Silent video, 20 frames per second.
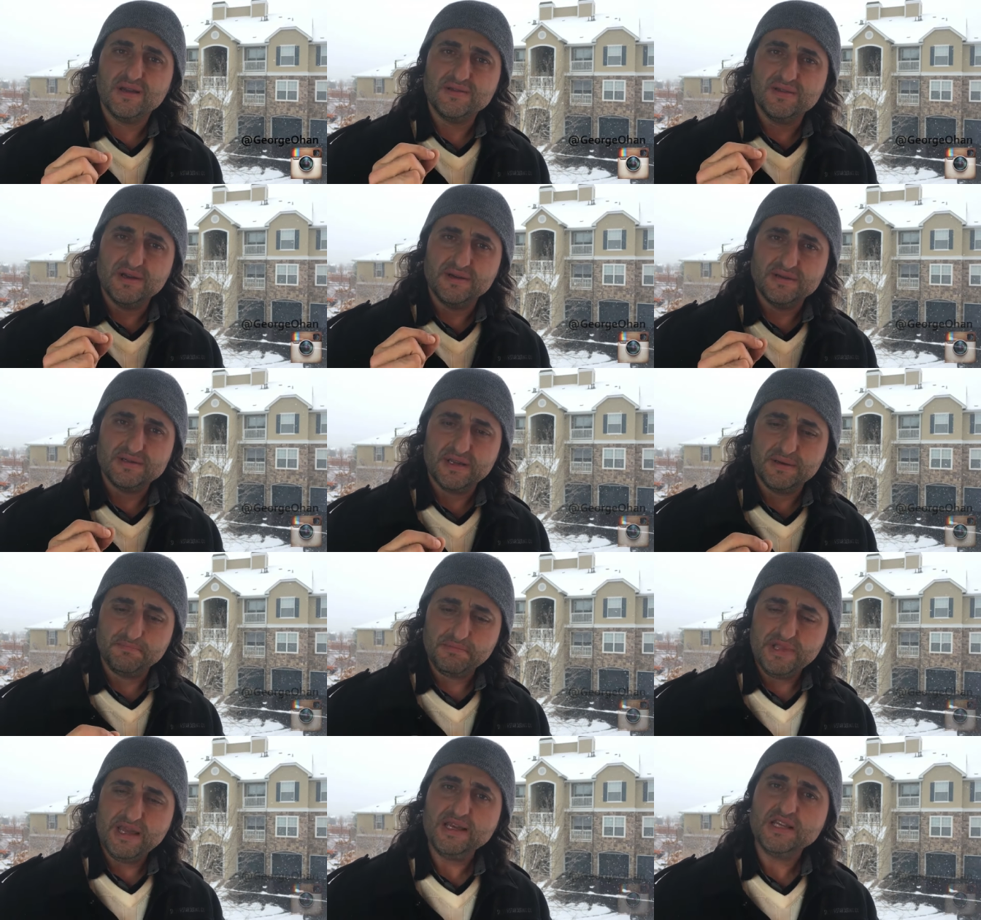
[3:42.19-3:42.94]
The,
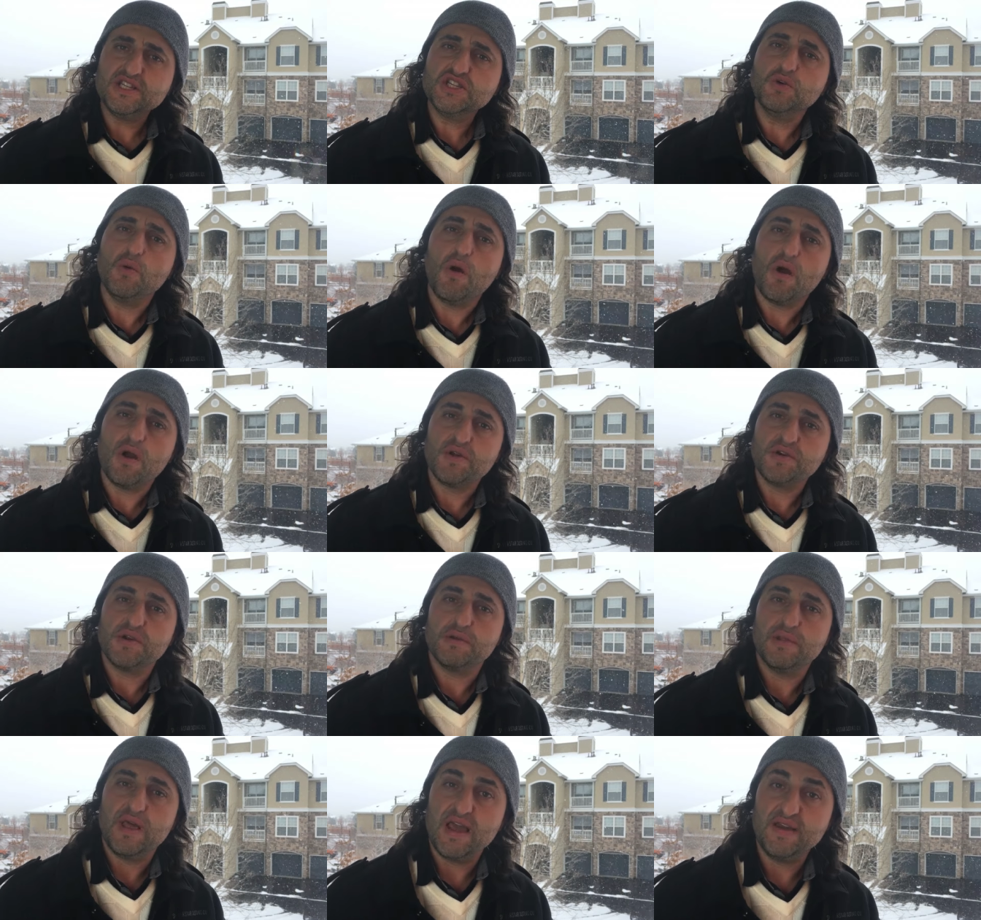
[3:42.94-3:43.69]
the place you are in
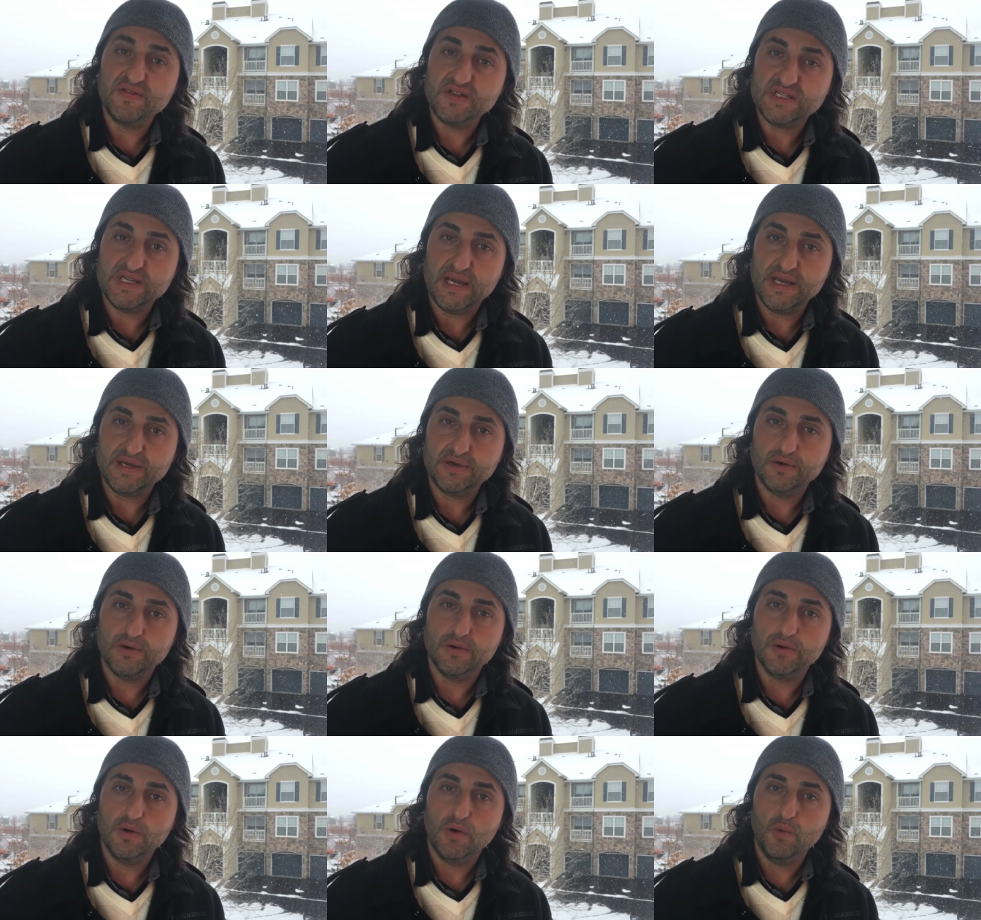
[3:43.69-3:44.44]
your life
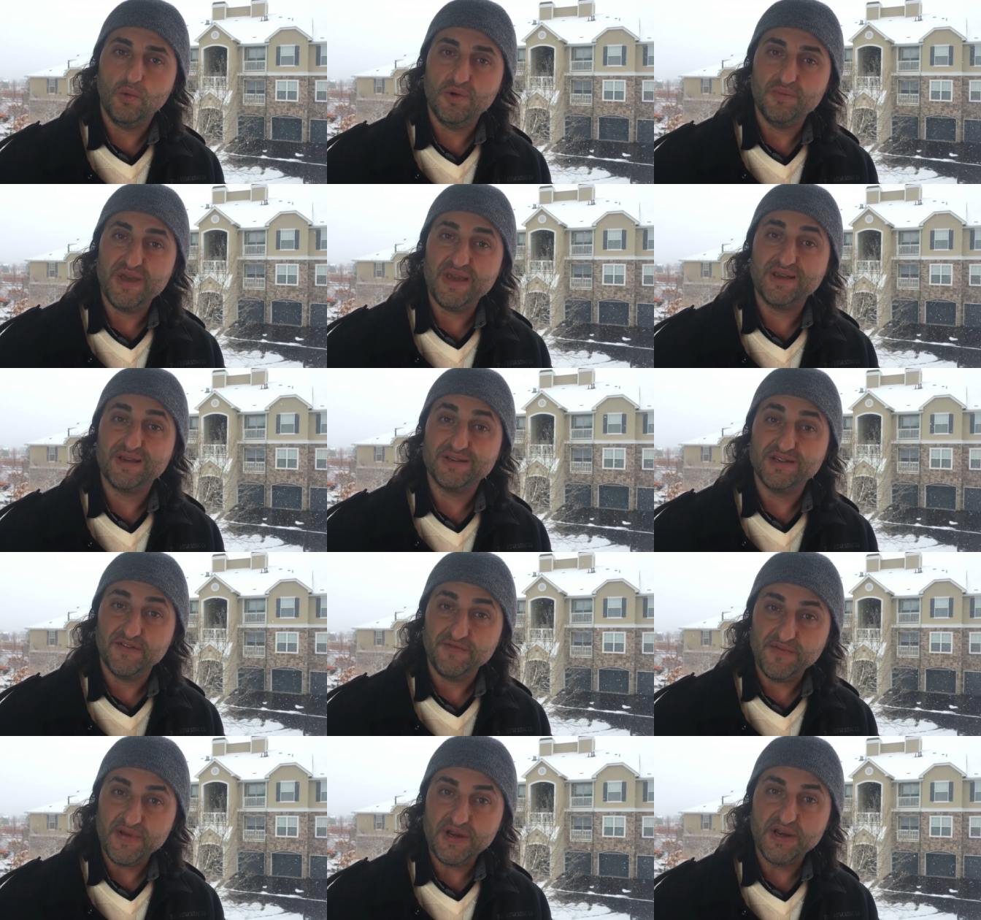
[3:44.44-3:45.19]
cycle will make a
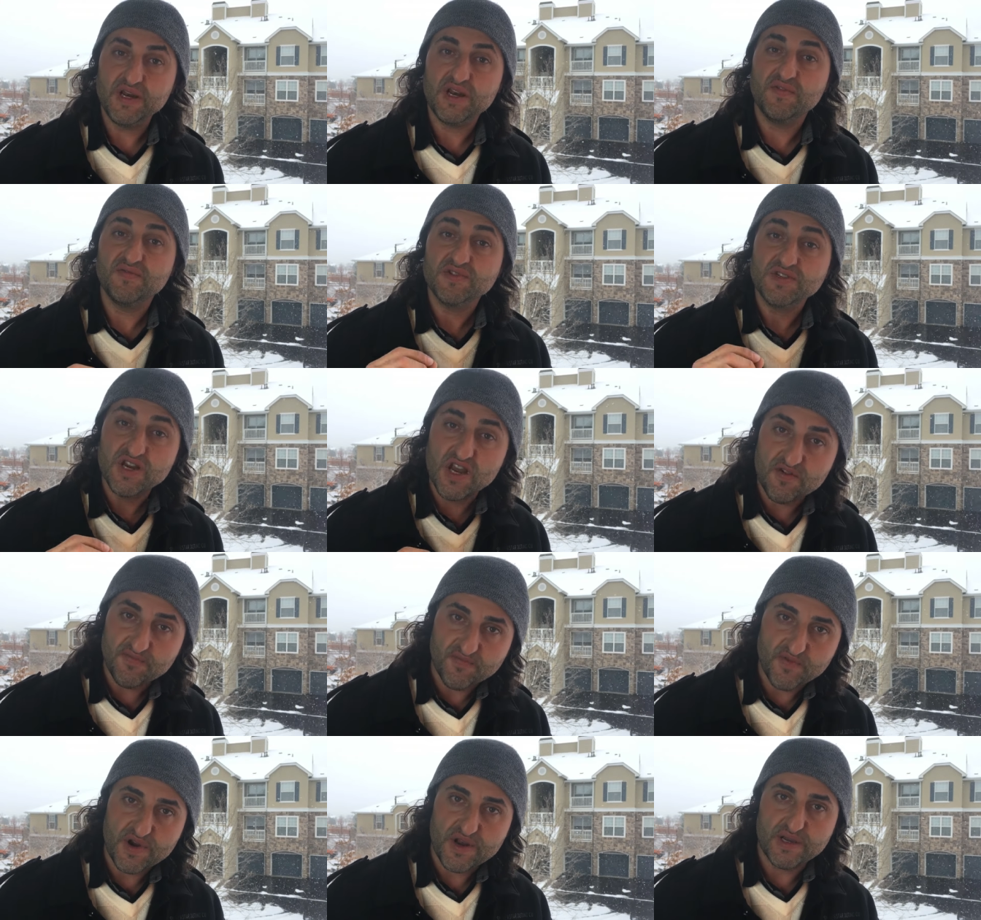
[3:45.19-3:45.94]
definitive
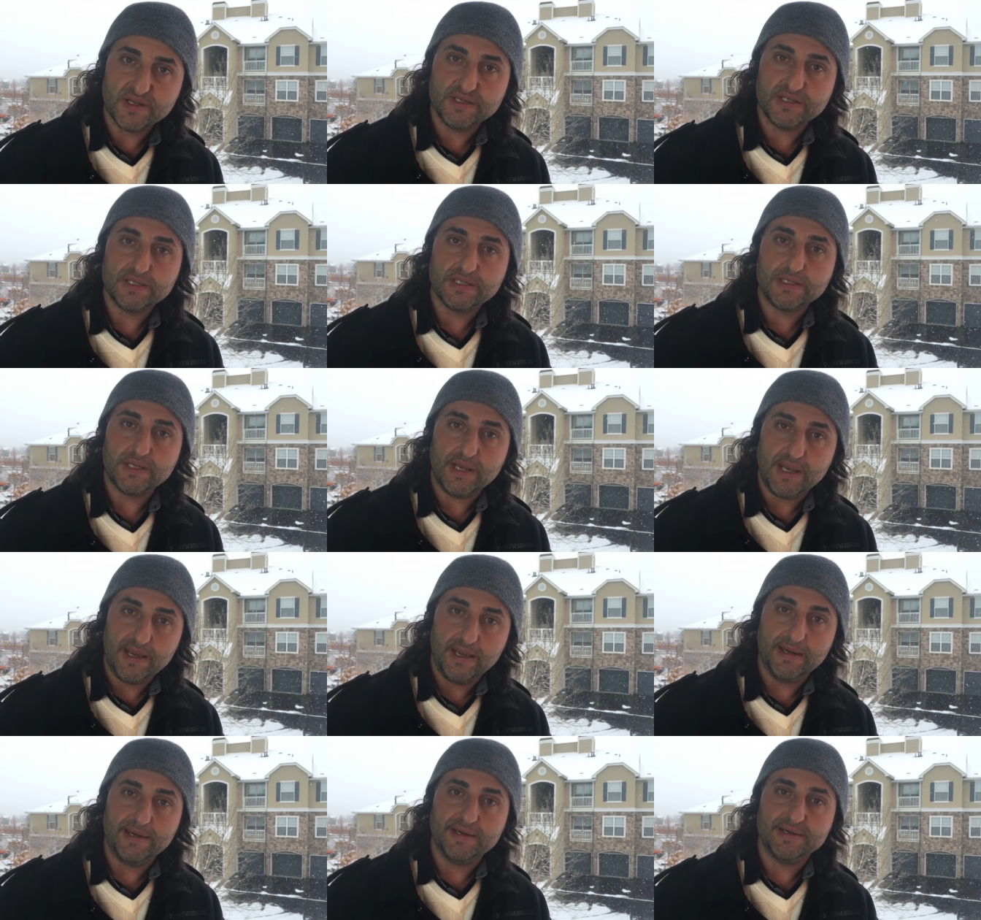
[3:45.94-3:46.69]
difference
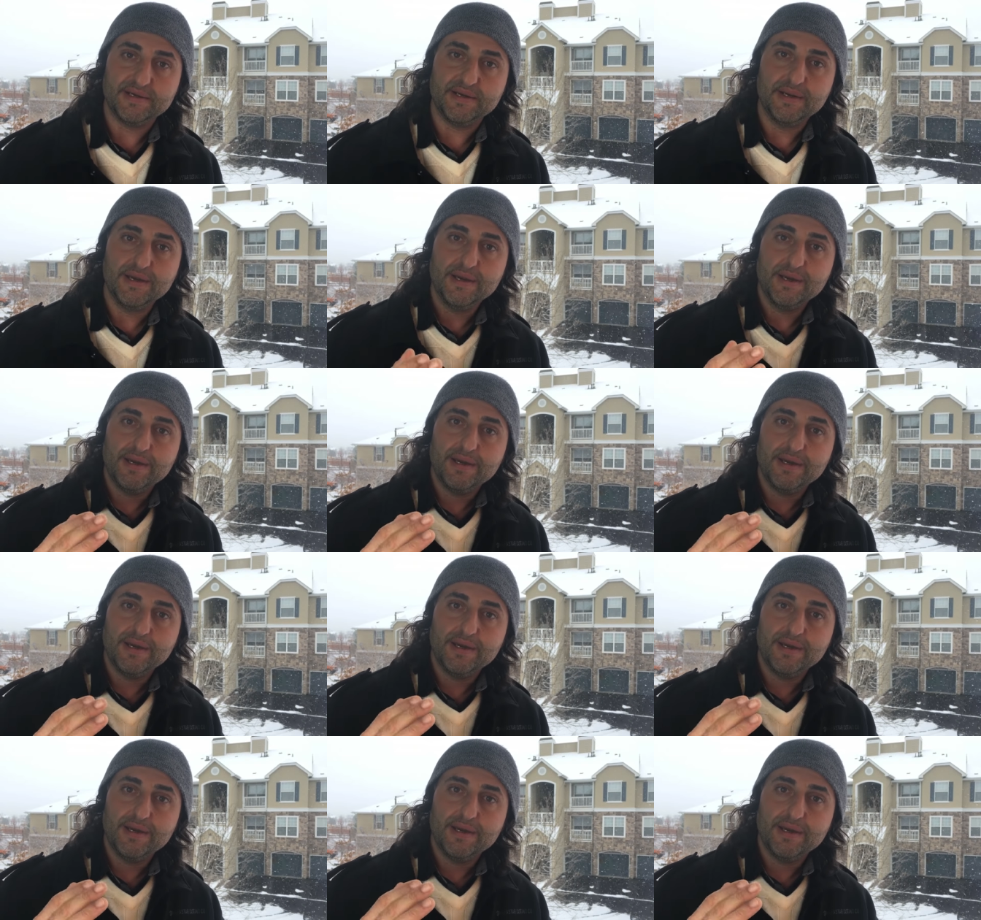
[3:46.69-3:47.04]
in